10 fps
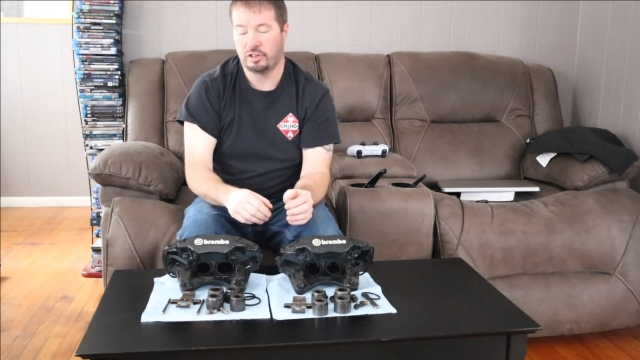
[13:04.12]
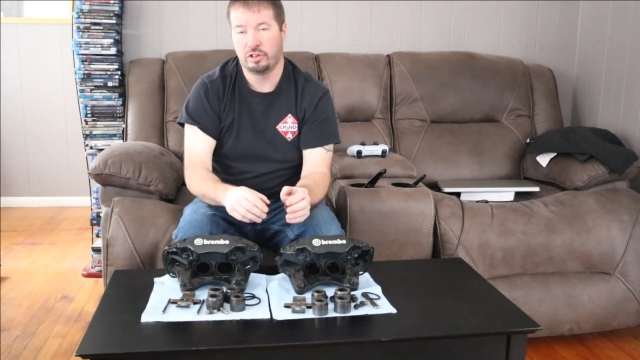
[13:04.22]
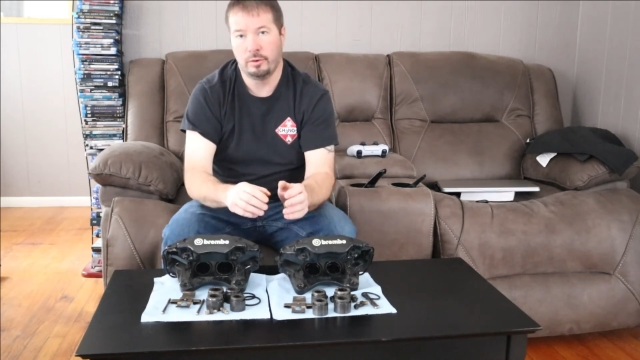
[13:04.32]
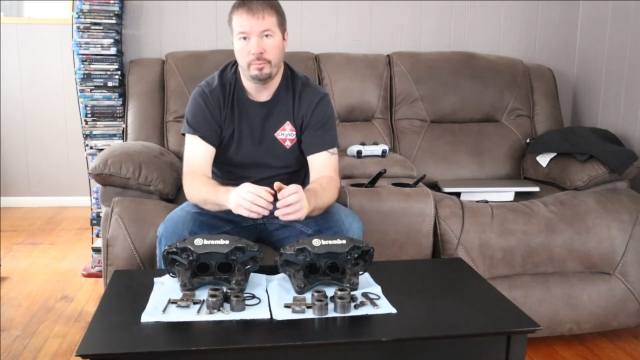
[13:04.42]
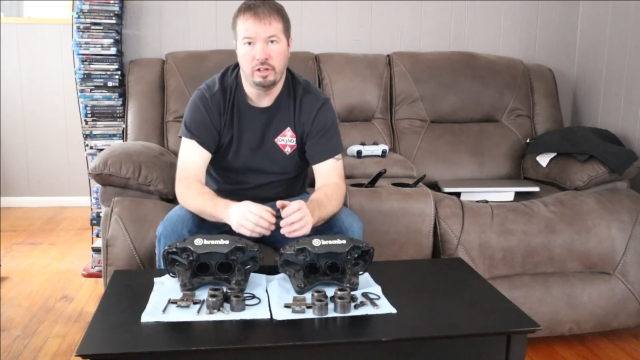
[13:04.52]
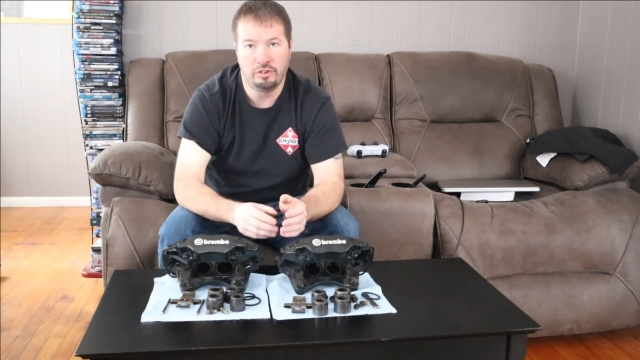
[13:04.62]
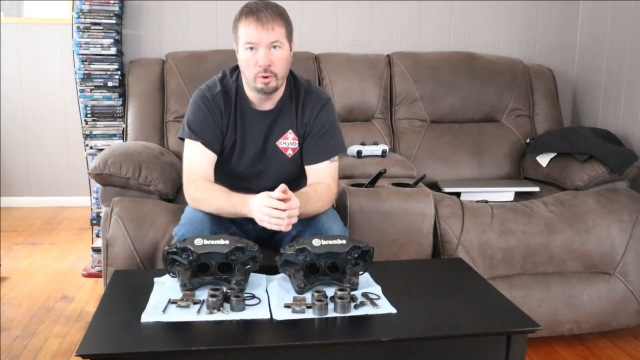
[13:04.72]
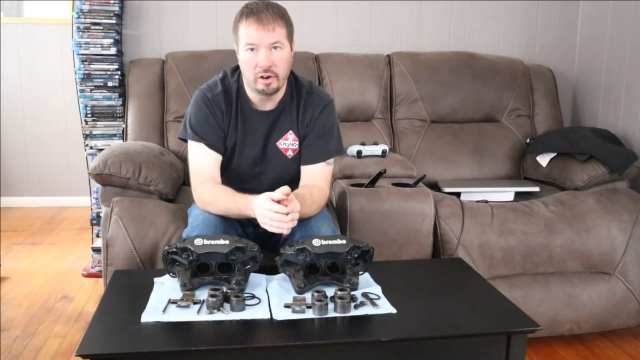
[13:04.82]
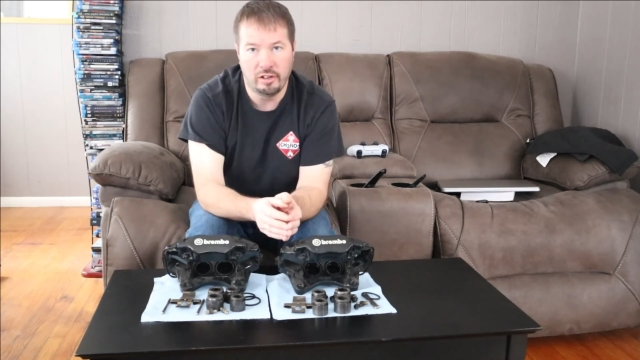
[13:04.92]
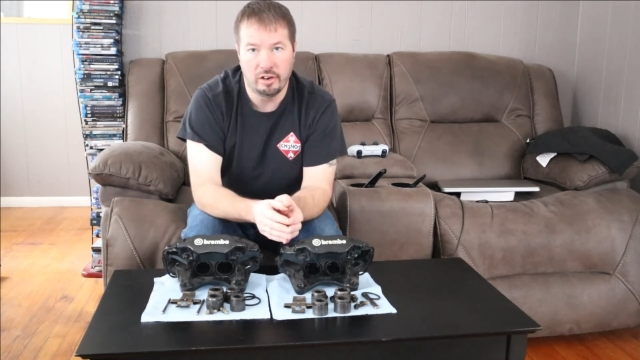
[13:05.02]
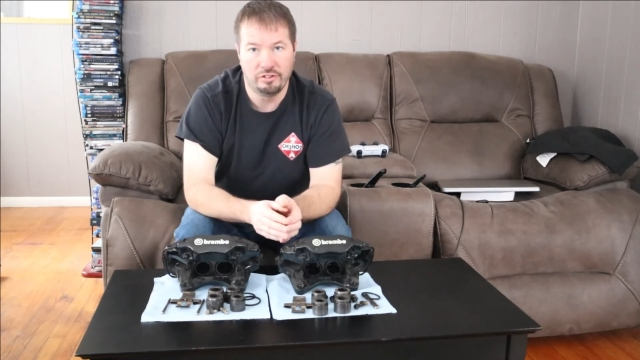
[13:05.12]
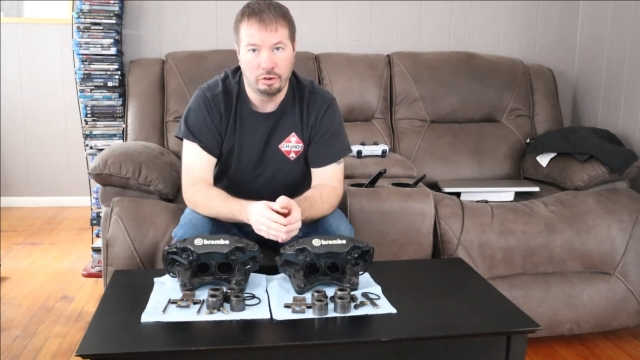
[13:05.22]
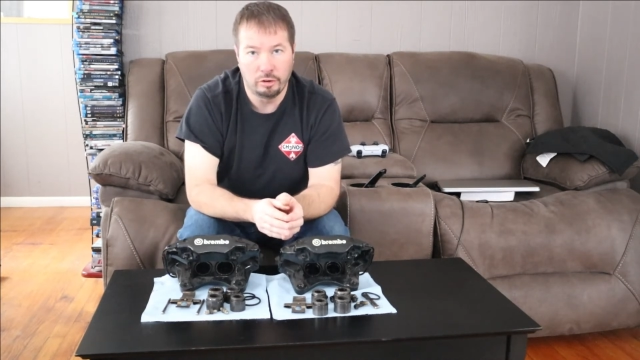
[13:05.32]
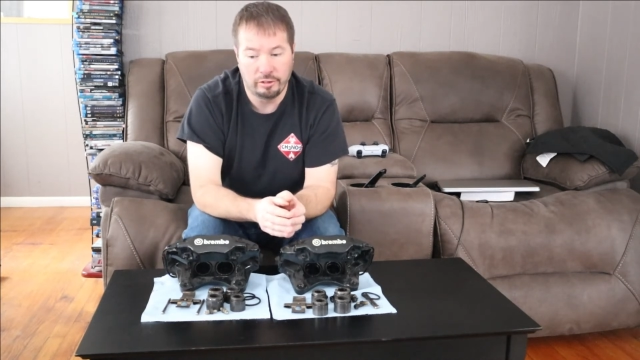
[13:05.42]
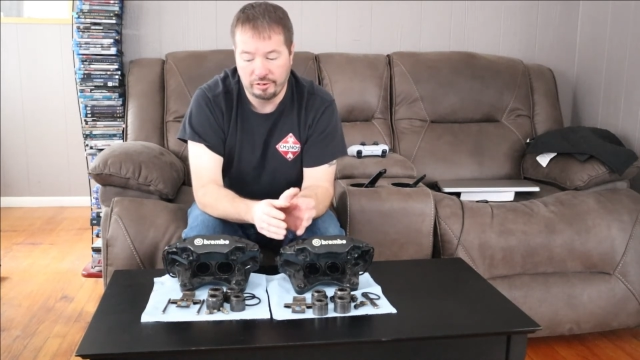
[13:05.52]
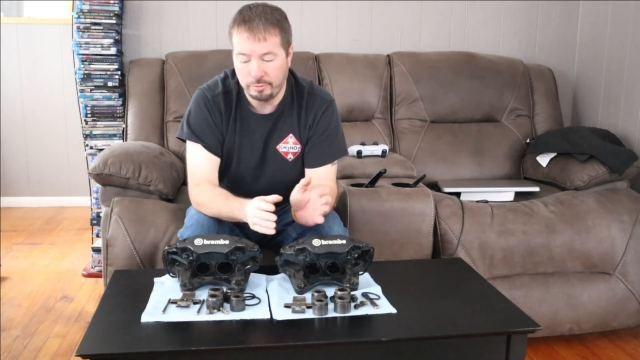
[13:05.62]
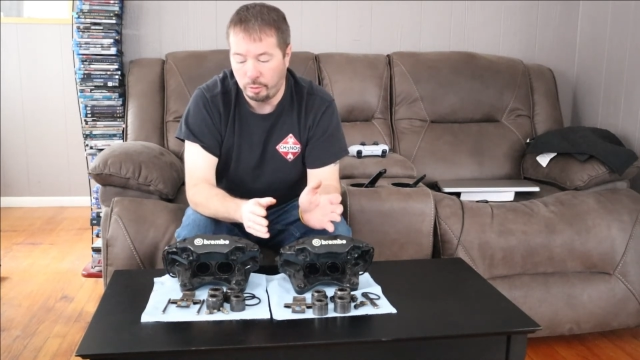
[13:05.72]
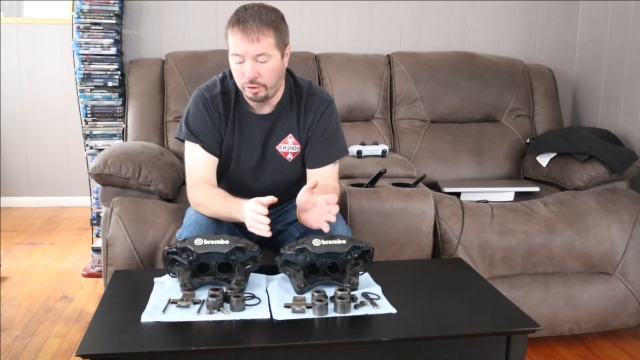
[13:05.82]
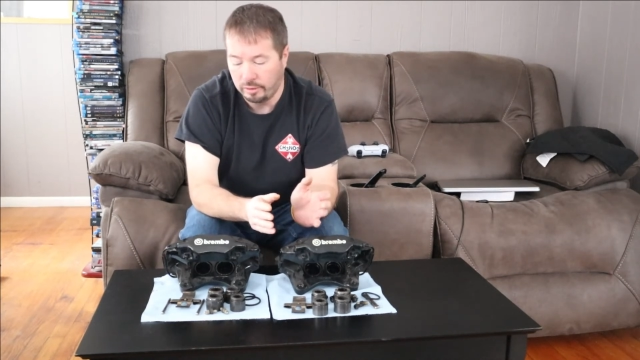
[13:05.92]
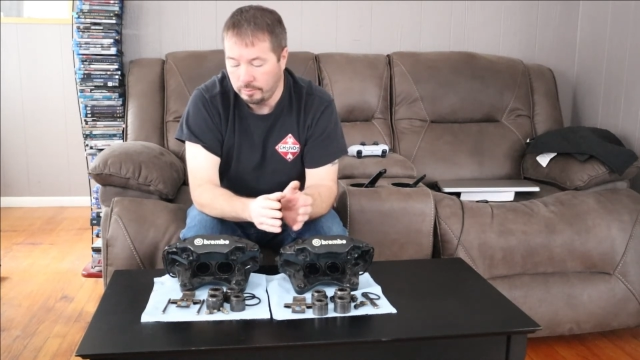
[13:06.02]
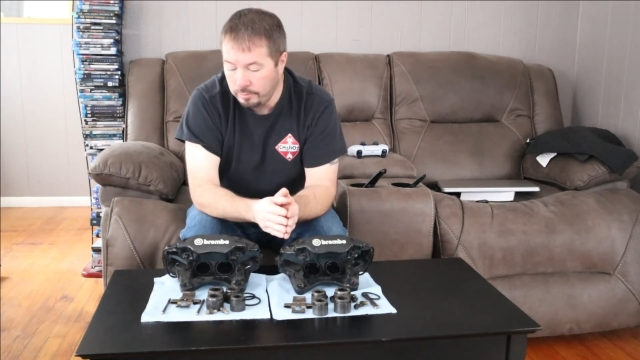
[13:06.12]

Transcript: could be 20 years old at this point.